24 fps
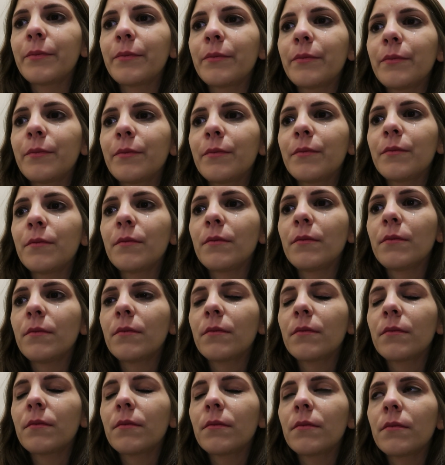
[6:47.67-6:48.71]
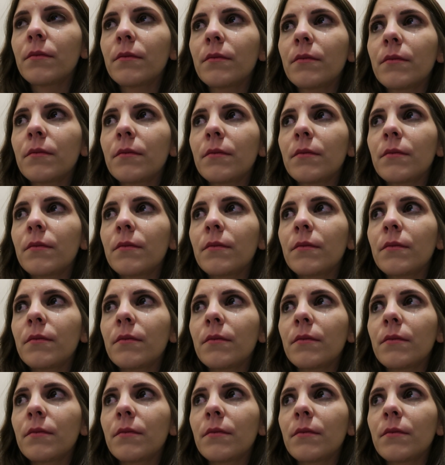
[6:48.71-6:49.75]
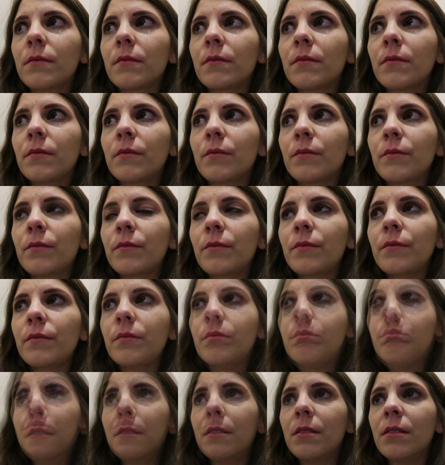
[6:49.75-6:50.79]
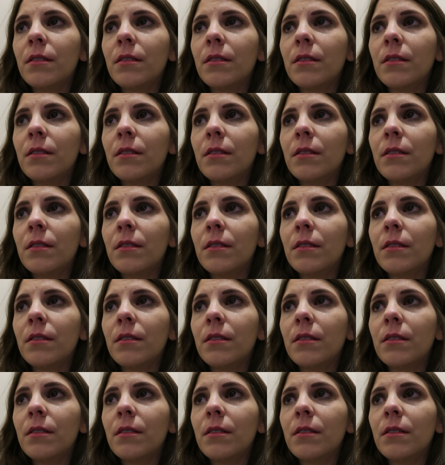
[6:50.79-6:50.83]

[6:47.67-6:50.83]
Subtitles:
(no one is talking)